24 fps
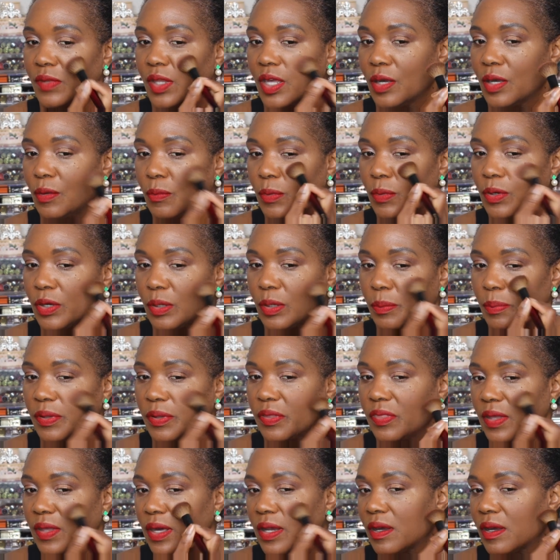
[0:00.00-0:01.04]
and we're going to
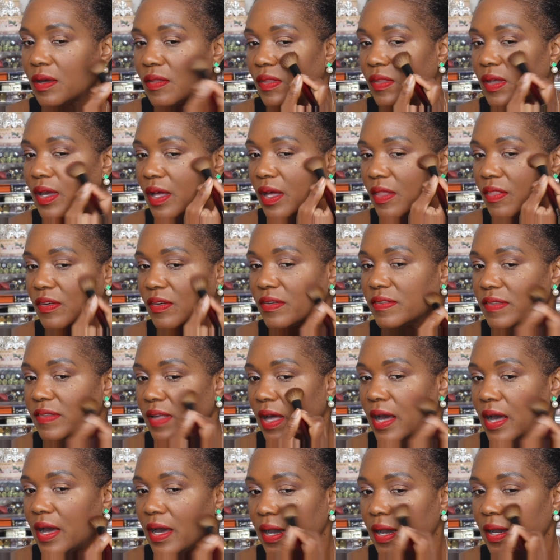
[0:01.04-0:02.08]
put that on the other
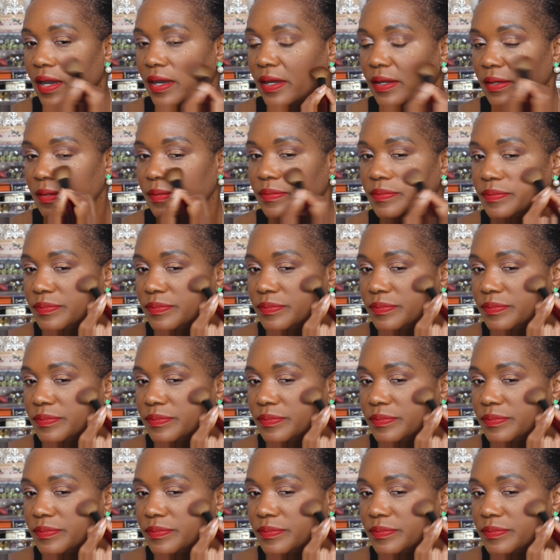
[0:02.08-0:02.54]
side.